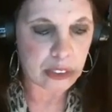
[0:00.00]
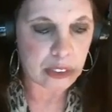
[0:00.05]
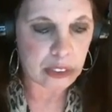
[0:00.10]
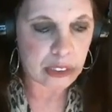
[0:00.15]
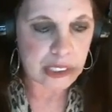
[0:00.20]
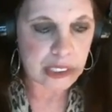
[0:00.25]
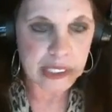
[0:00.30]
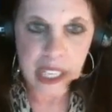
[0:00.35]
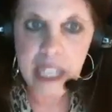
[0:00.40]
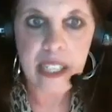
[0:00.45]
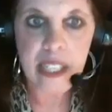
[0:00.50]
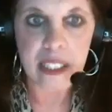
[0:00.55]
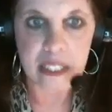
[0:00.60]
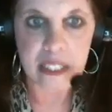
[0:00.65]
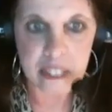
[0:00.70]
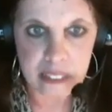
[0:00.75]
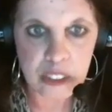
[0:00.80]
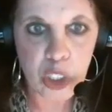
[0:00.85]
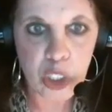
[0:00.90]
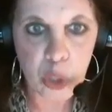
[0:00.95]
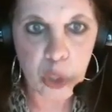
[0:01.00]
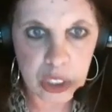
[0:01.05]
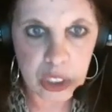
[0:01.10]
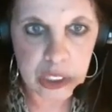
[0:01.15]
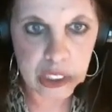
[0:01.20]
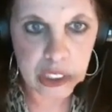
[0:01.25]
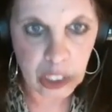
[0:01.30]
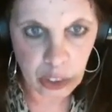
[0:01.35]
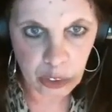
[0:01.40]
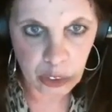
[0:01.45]
singing to
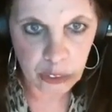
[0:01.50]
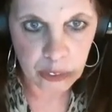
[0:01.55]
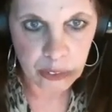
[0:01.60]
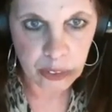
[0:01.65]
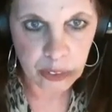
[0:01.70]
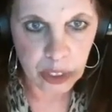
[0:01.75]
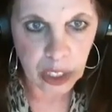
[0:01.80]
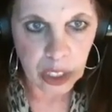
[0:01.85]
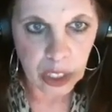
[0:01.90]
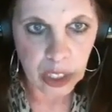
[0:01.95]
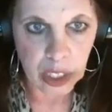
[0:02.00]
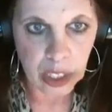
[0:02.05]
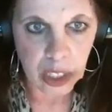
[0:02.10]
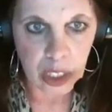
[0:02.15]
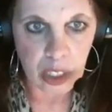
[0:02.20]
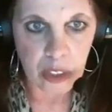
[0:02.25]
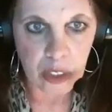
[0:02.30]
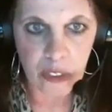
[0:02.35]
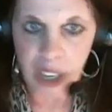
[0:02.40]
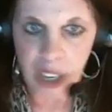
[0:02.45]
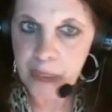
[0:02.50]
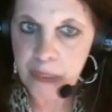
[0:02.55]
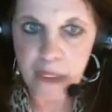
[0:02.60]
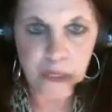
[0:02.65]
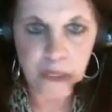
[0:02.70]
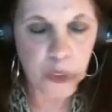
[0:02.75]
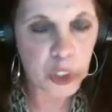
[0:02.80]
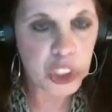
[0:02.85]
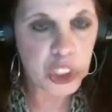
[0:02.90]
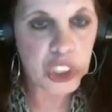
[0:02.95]
herself right
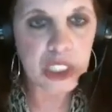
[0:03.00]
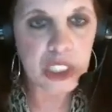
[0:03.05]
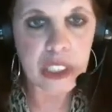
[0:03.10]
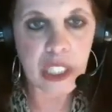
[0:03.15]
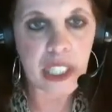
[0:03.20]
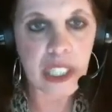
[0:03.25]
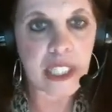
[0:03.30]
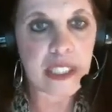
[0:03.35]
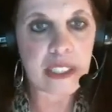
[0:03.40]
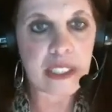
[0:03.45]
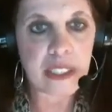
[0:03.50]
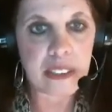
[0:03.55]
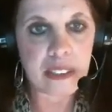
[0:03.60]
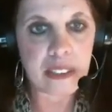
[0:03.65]
before she died.